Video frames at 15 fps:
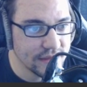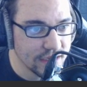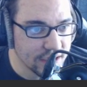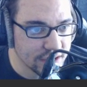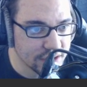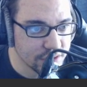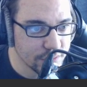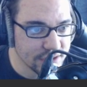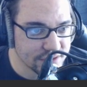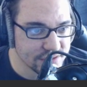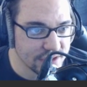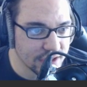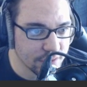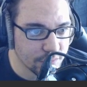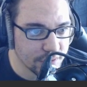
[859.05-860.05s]
Cluwash,
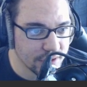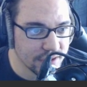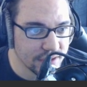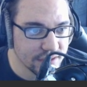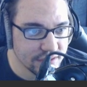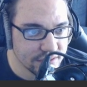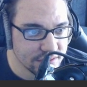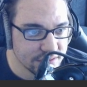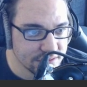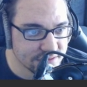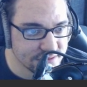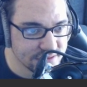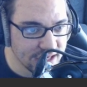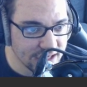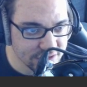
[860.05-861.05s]
Zakwar,
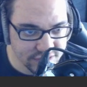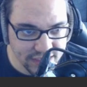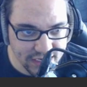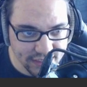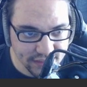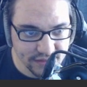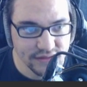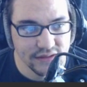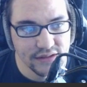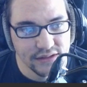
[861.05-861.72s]
Sagittac,